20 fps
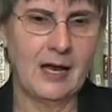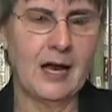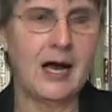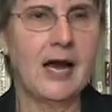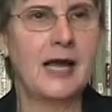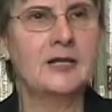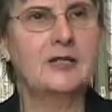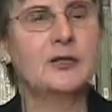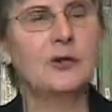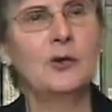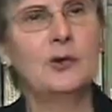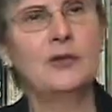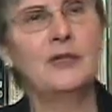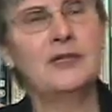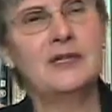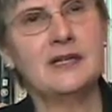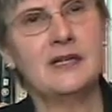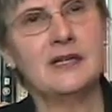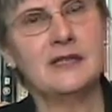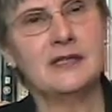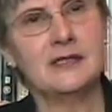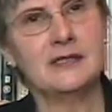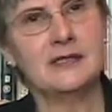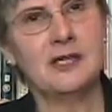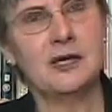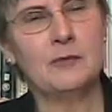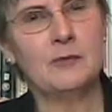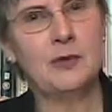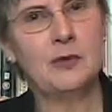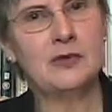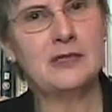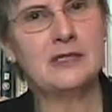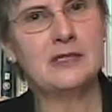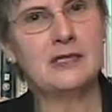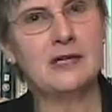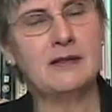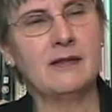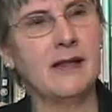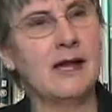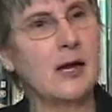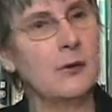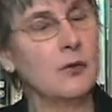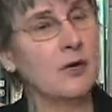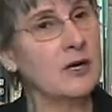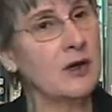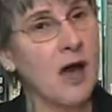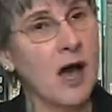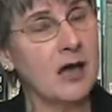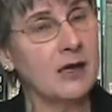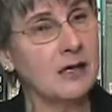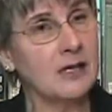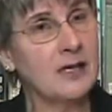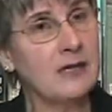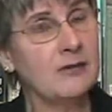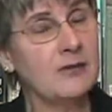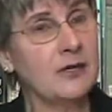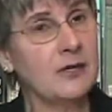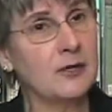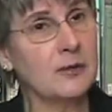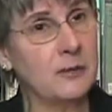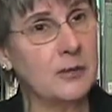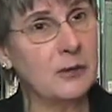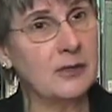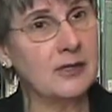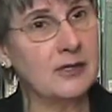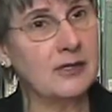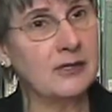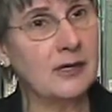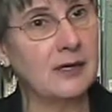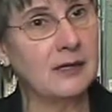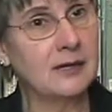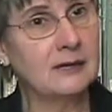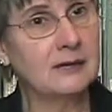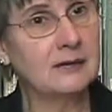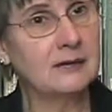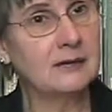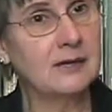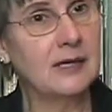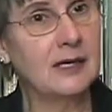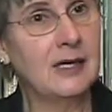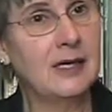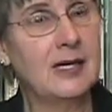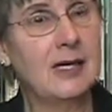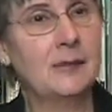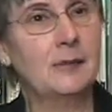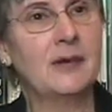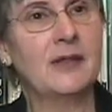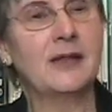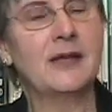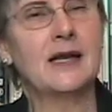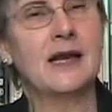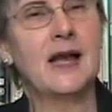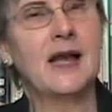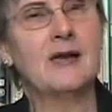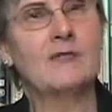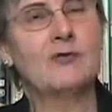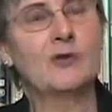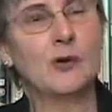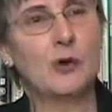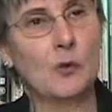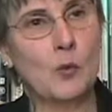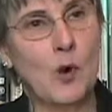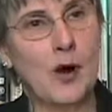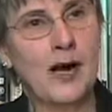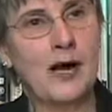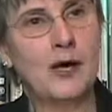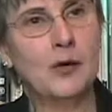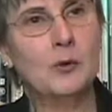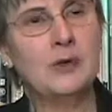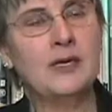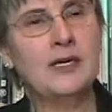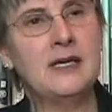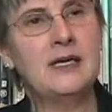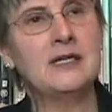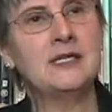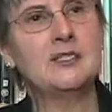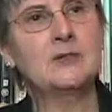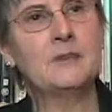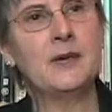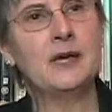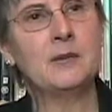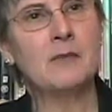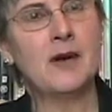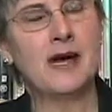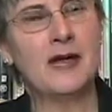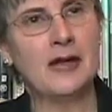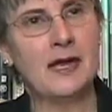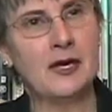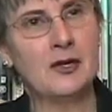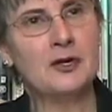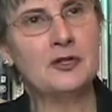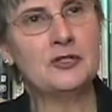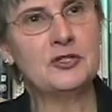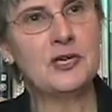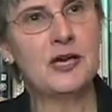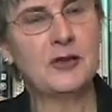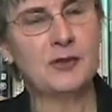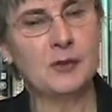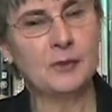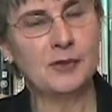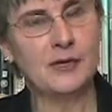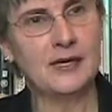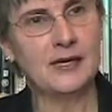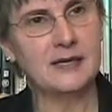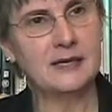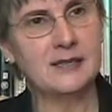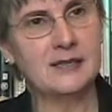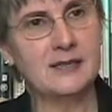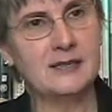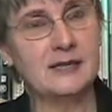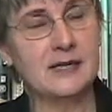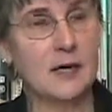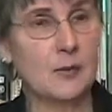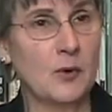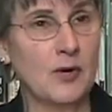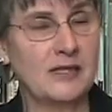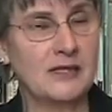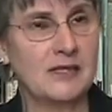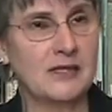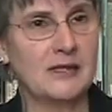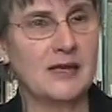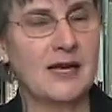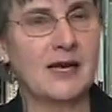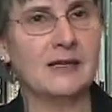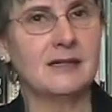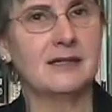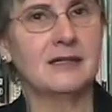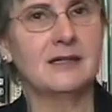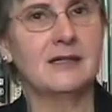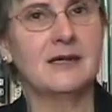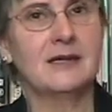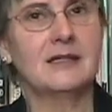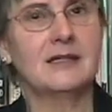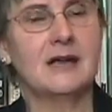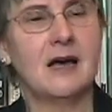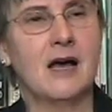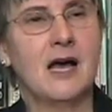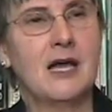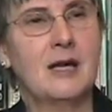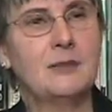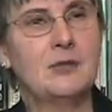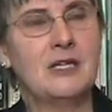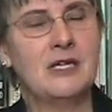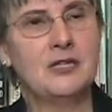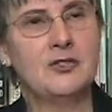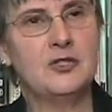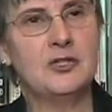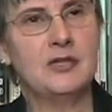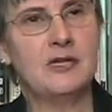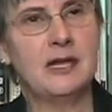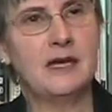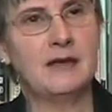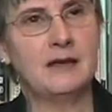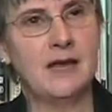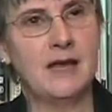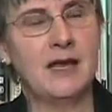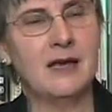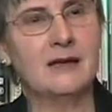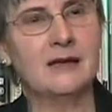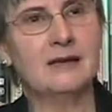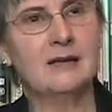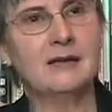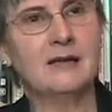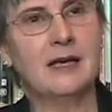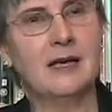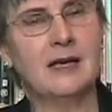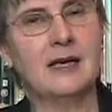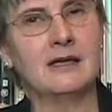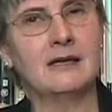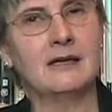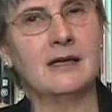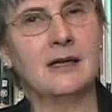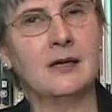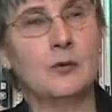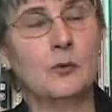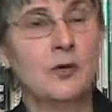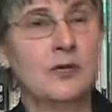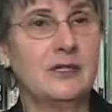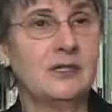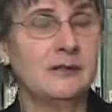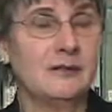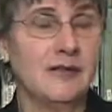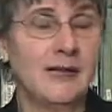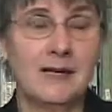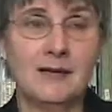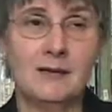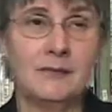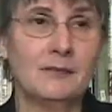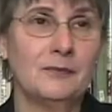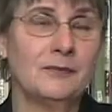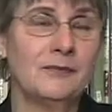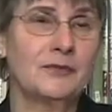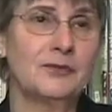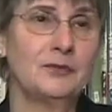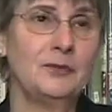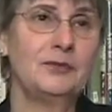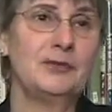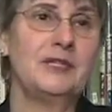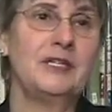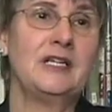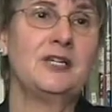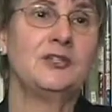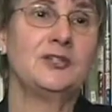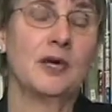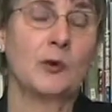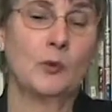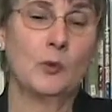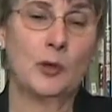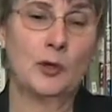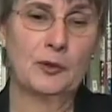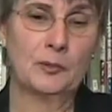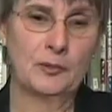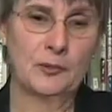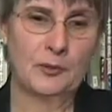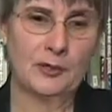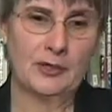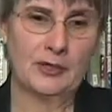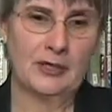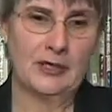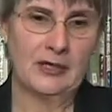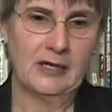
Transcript: I told the deaconess community that I would not leave the community, but that I for a while would need to spend my energy other places. I was at that time teaching at Yale and would then soon teach at Wartburg.